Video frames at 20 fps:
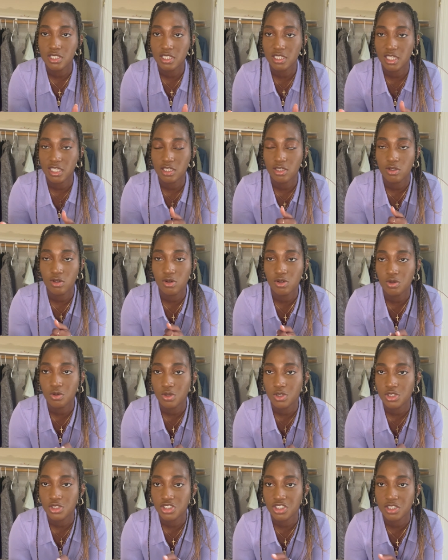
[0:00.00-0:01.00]
and like a
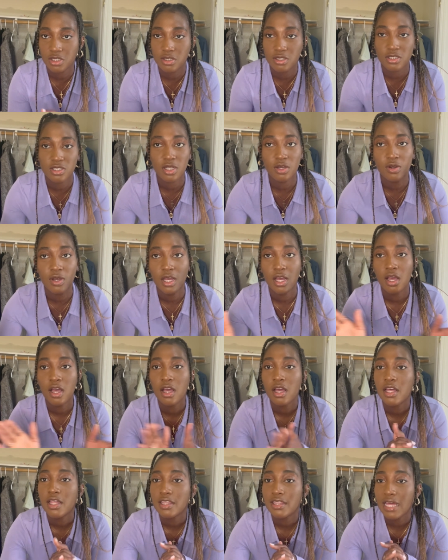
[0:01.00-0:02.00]
corduroy shirt. So
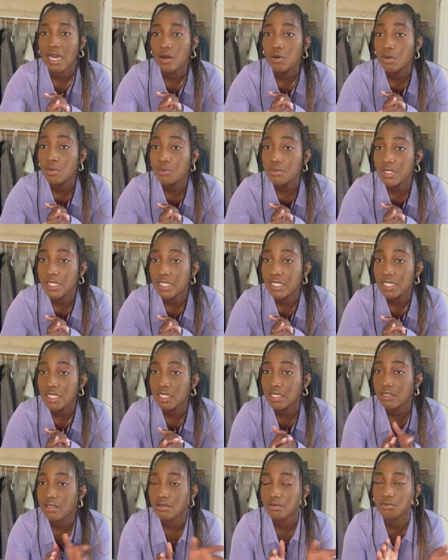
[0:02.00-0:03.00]
that will be
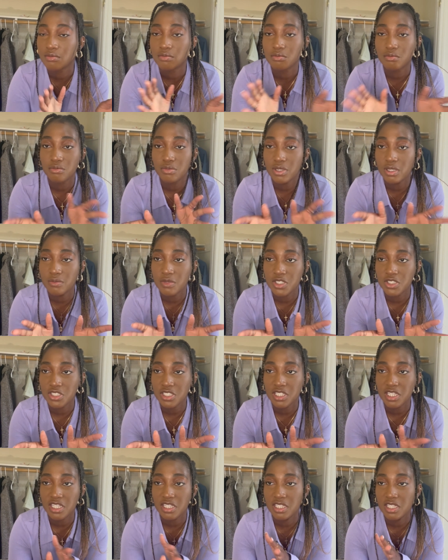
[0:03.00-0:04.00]
pretty much it,
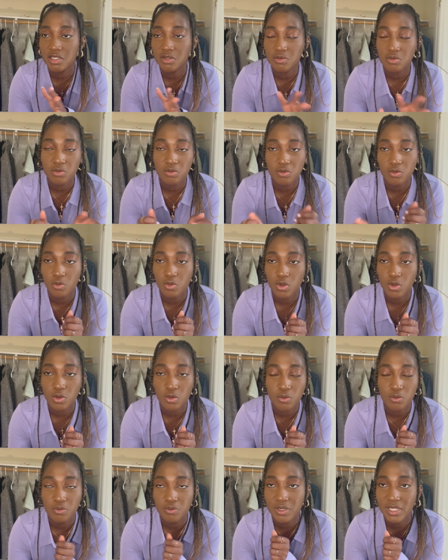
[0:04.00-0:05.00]
and then we'll
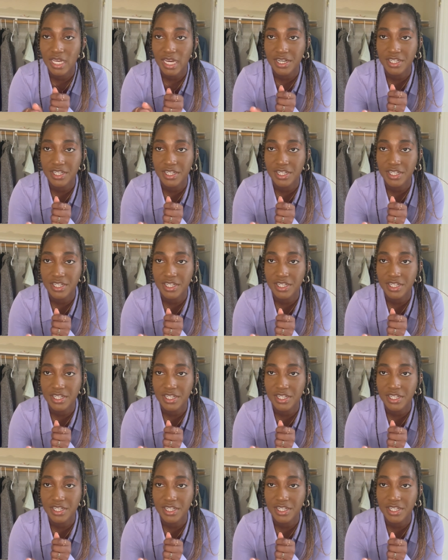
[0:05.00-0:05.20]
be out